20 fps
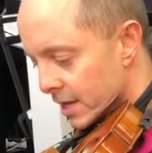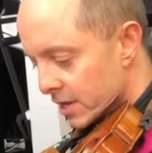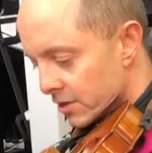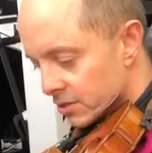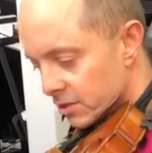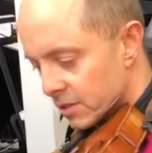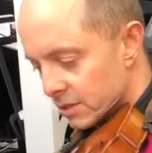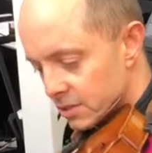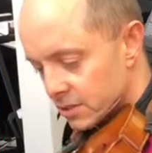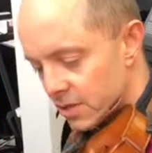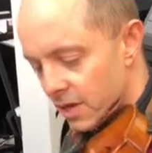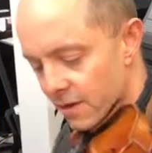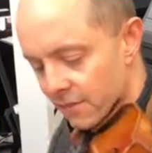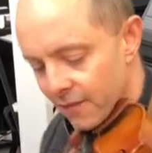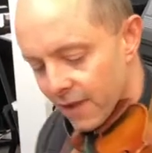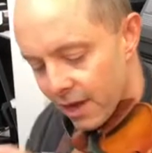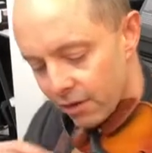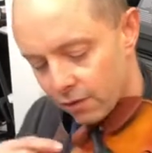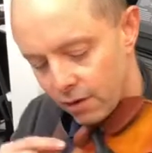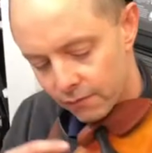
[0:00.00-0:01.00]
so it's so
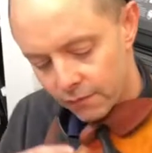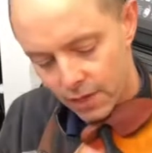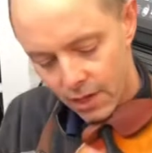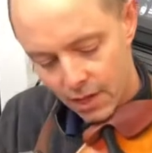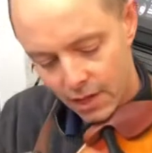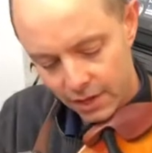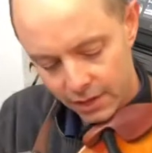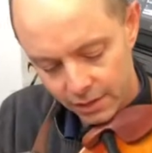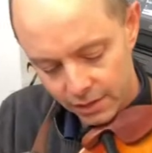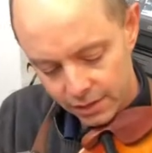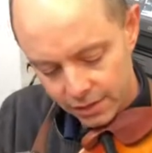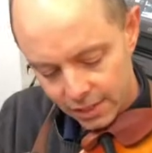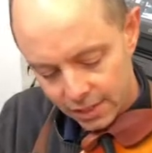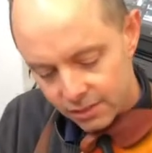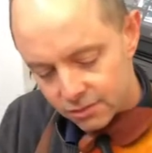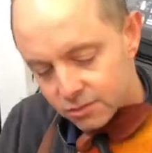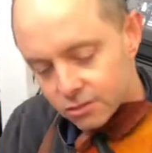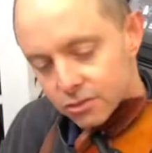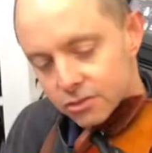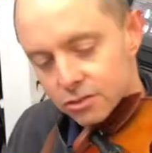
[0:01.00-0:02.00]
far off, I'm going to
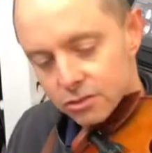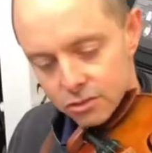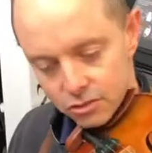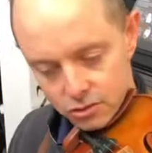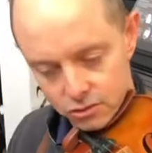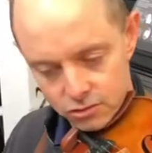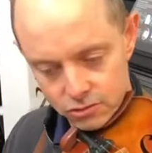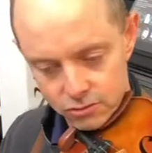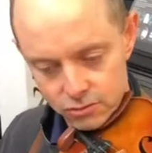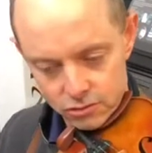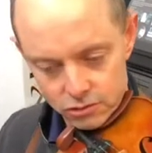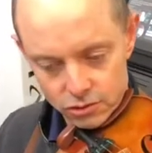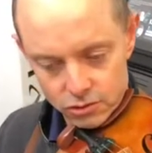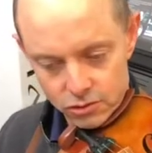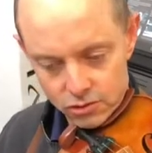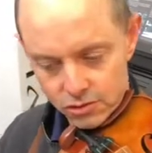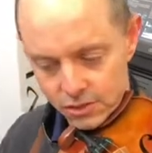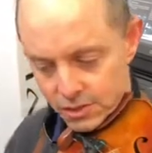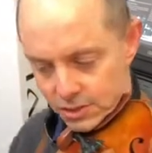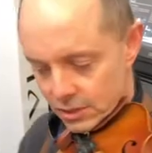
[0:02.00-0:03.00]
need to
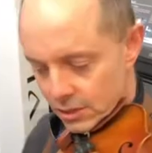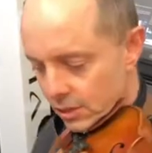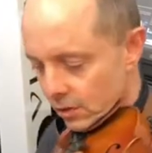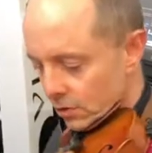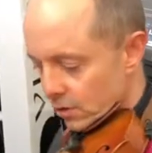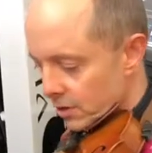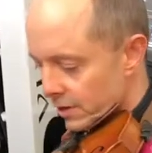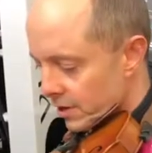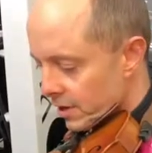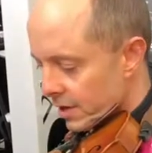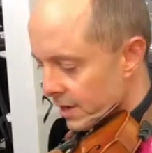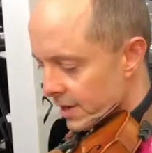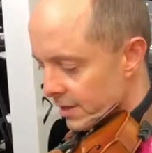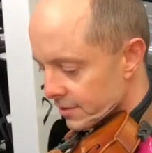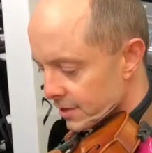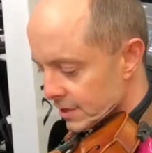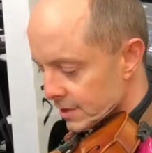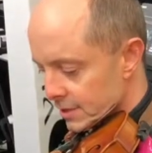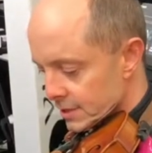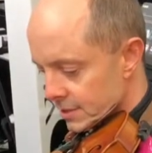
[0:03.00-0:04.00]
tune this a lot higher
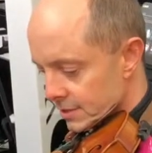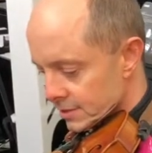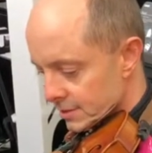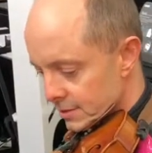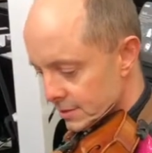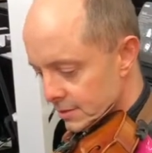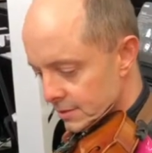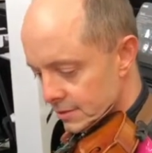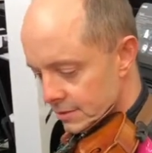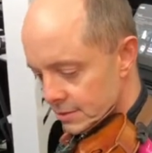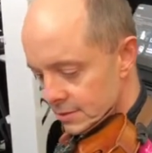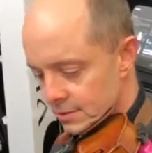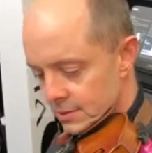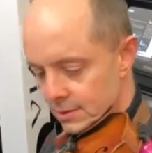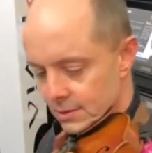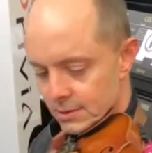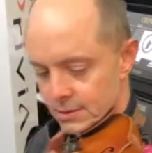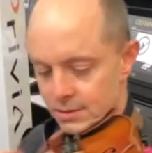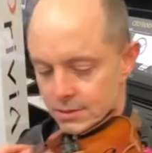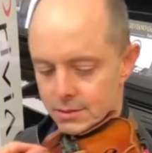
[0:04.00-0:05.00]
than it is
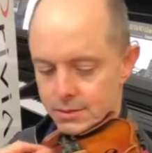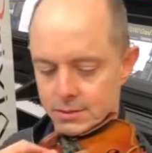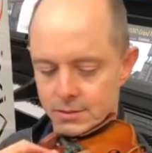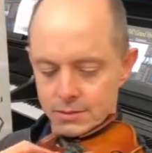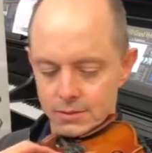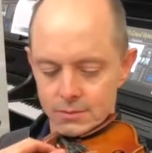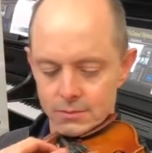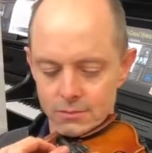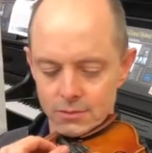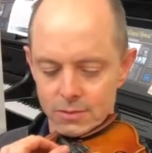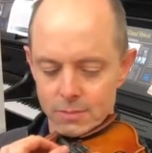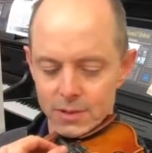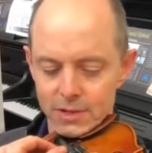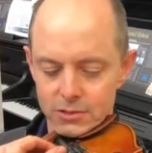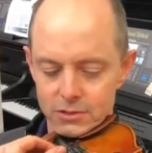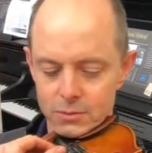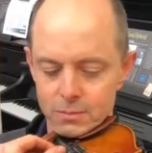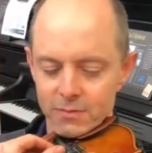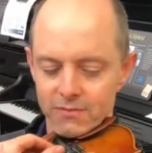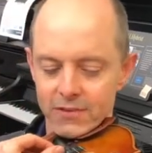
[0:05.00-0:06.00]
with my
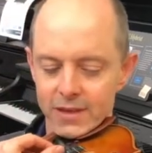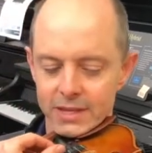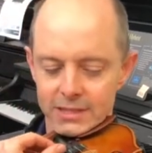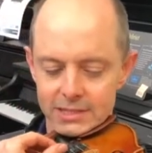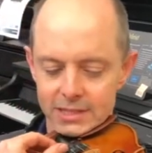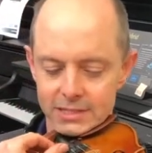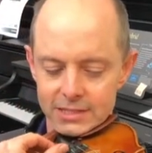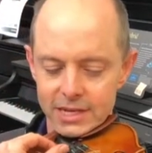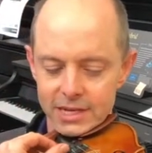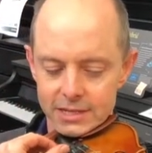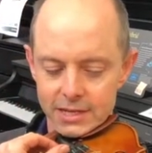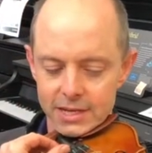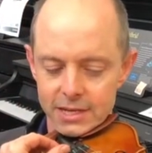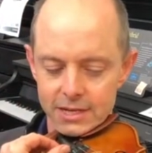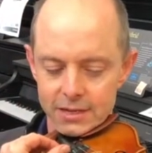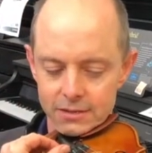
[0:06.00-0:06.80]
super fancy technique.